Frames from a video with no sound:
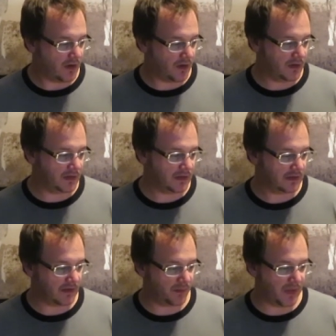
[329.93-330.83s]

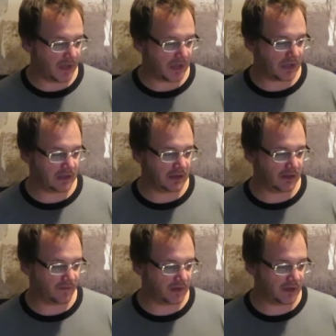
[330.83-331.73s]
on their best,
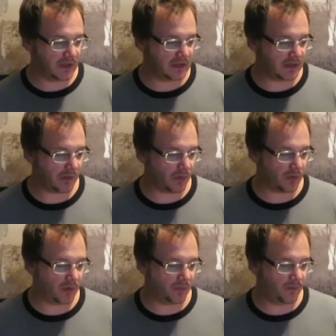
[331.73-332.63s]
definitely, and this
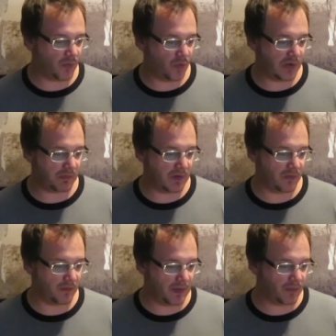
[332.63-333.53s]
will always be
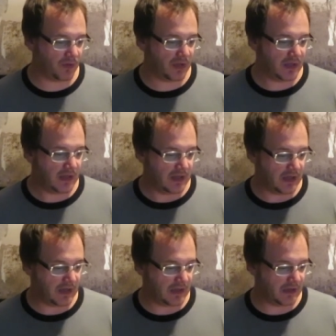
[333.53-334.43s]
remembered
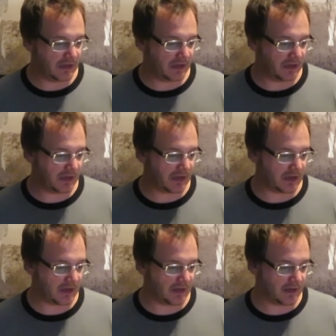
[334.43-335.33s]
as
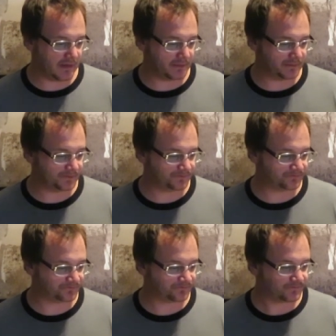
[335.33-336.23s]
um,
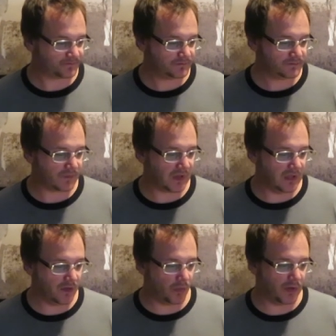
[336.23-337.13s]

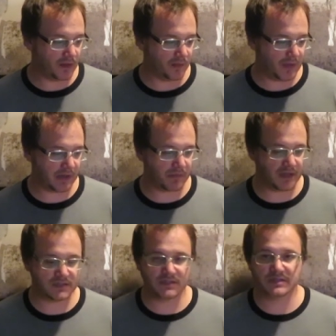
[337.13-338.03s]
you know one of the best
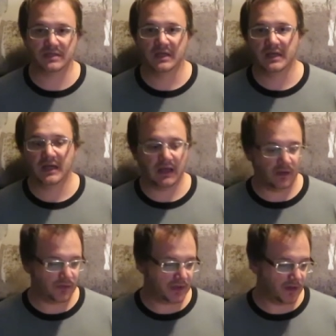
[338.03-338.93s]
matches
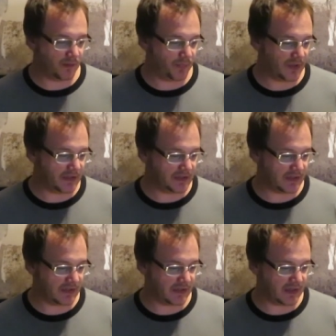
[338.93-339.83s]
out there, but
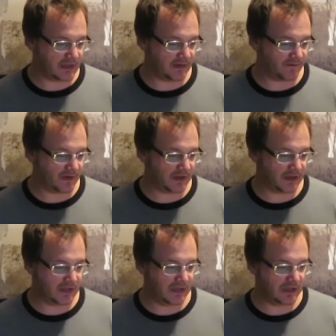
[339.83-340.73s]
uh, I
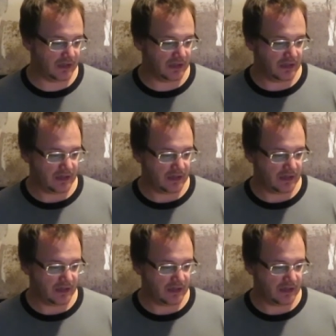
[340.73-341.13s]
definitely